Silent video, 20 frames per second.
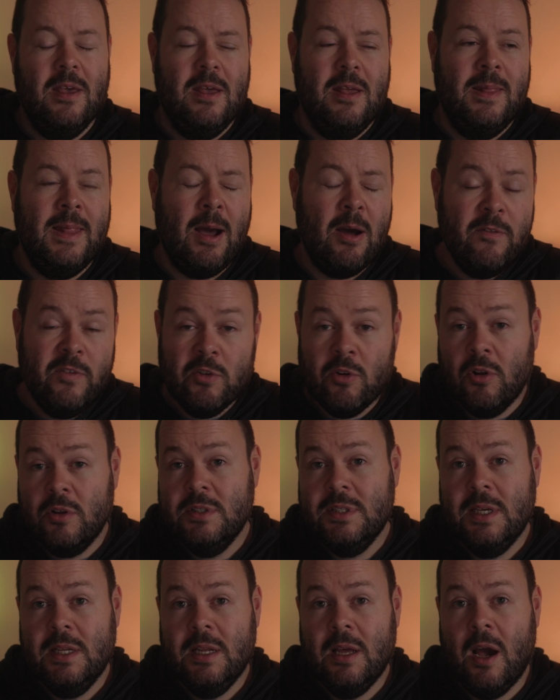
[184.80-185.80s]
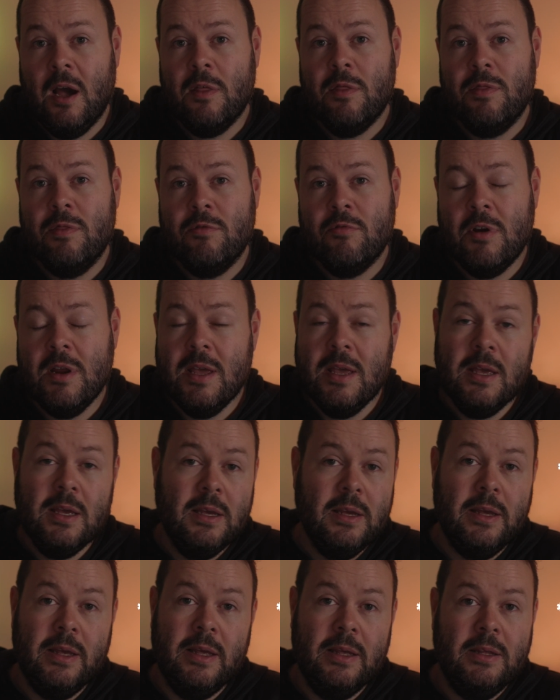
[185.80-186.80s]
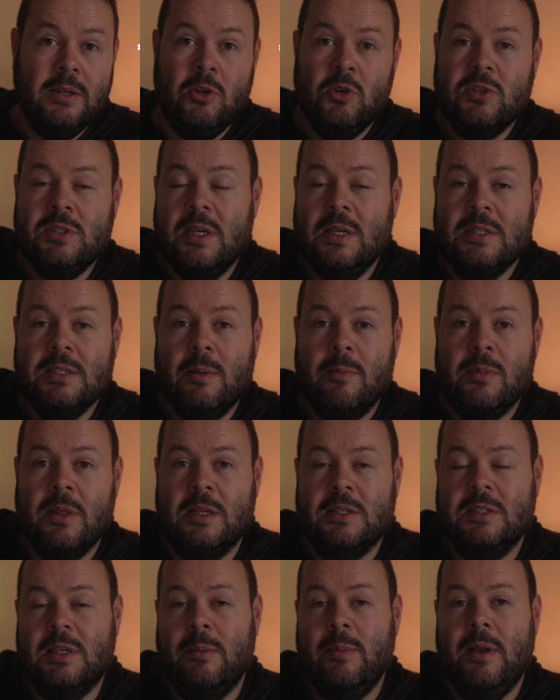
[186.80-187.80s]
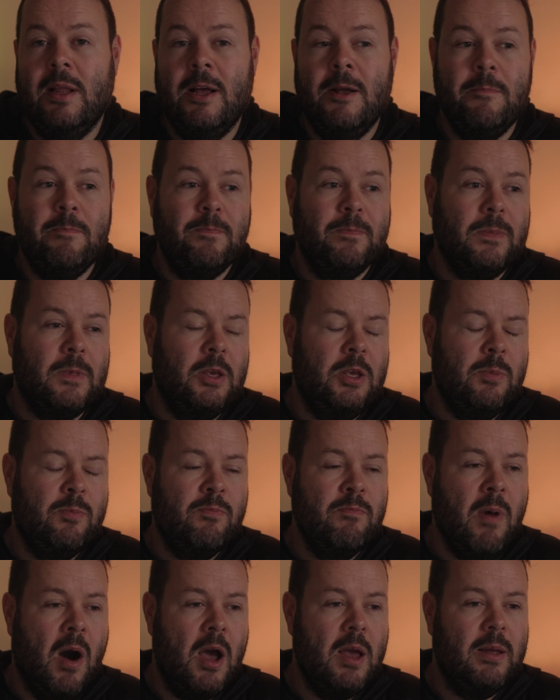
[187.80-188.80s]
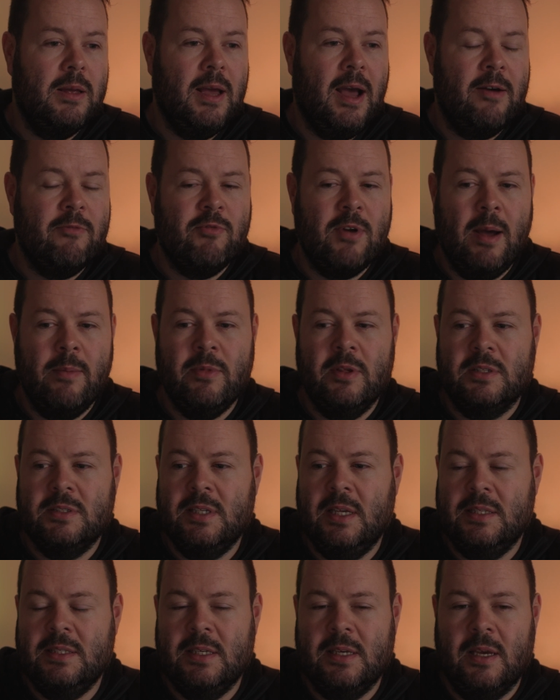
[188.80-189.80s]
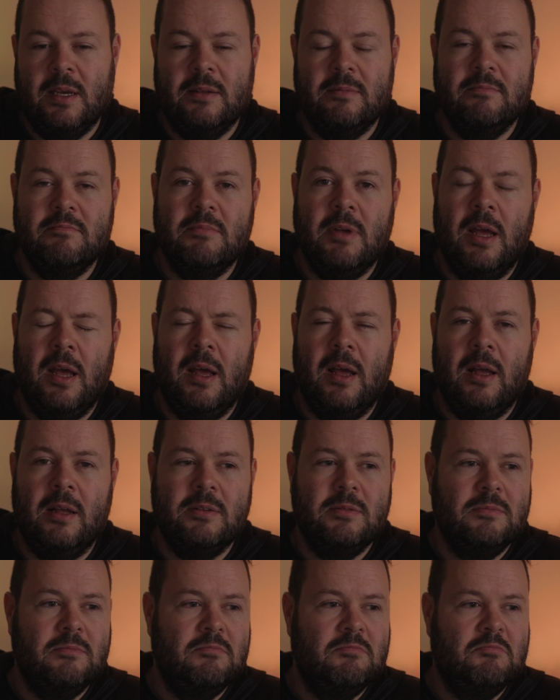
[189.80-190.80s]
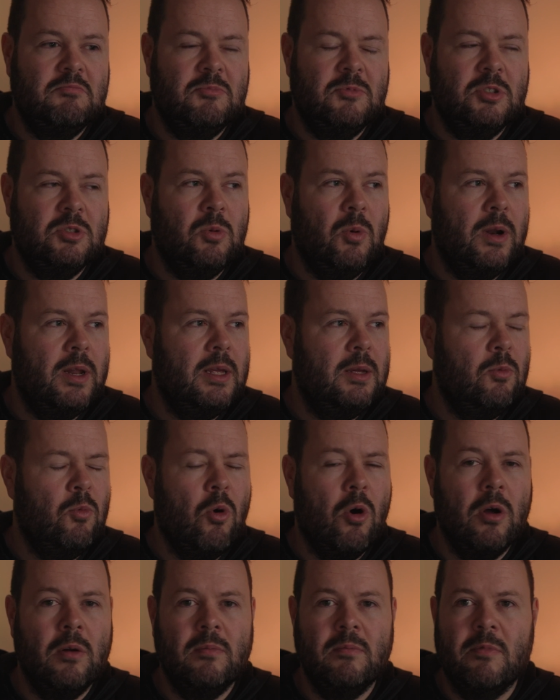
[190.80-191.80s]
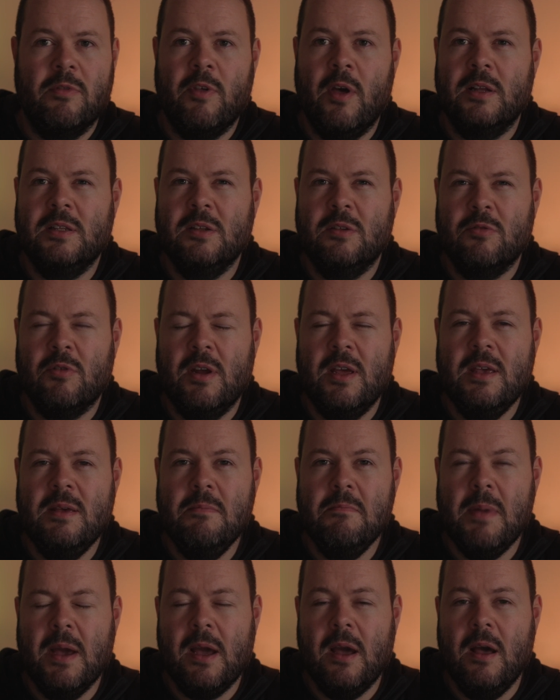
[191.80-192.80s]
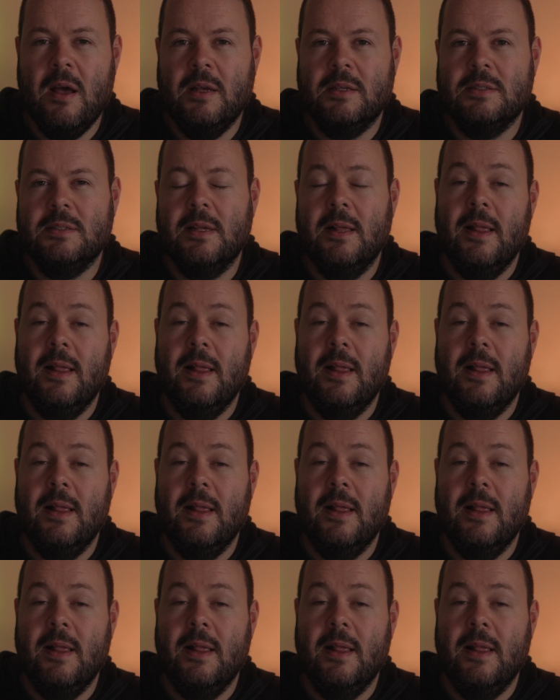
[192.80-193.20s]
Now, if you're on DDR3, you see something similar. You might have RAM that's sitting at uh, 2133 megahertz.